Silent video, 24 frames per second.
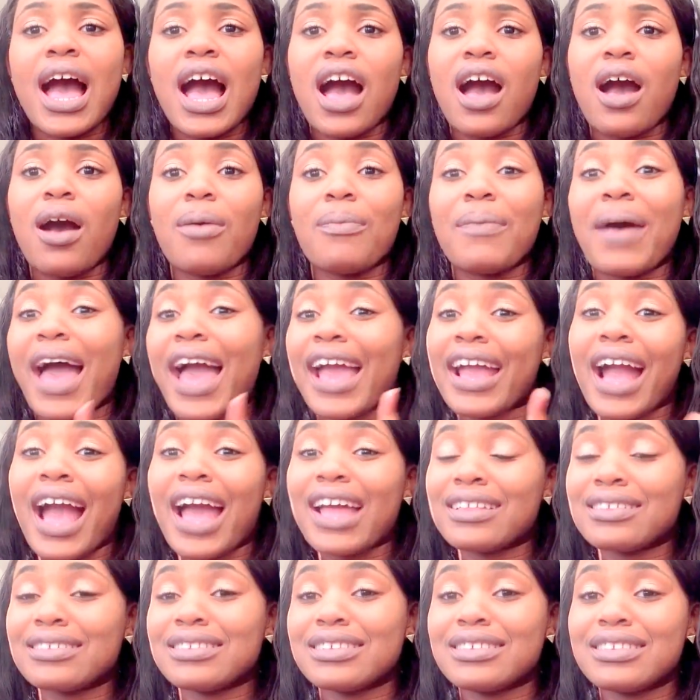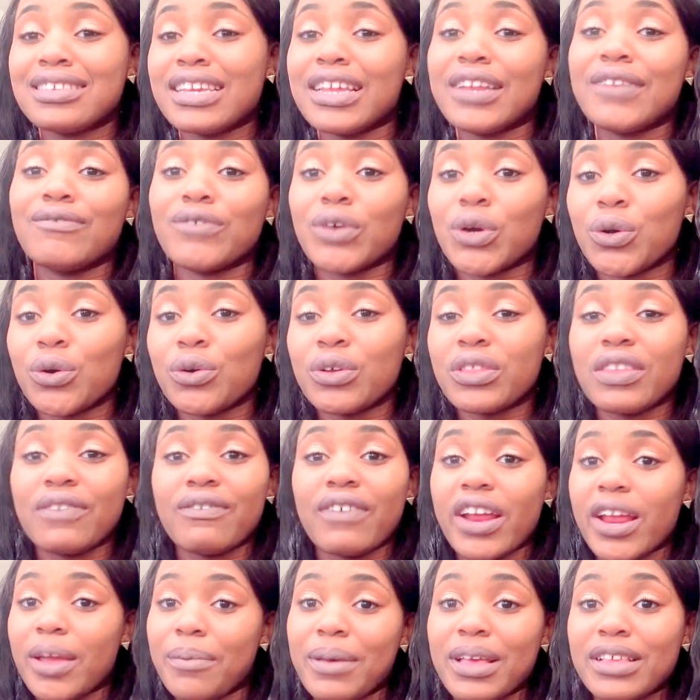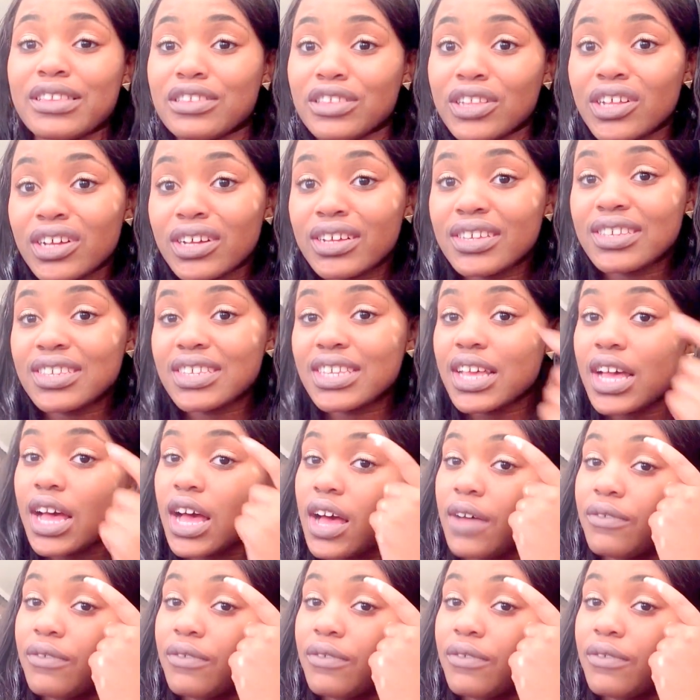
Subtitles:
I got into Teen Vogue, the very best looks